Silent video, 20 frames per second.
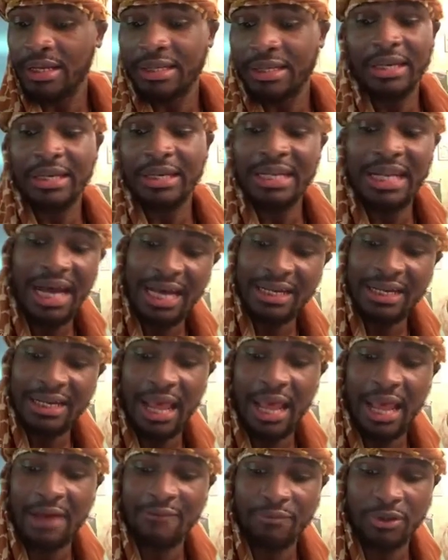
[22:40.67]
it did not
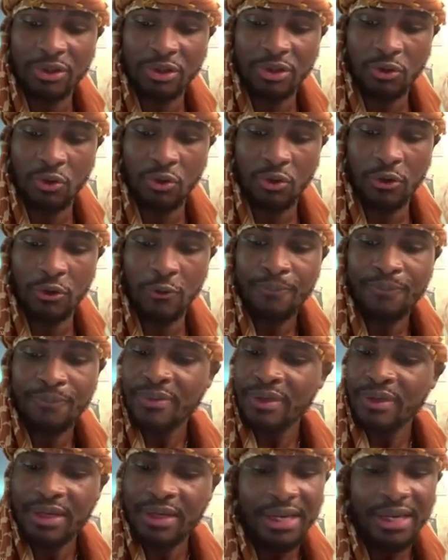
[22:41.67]
have much soil.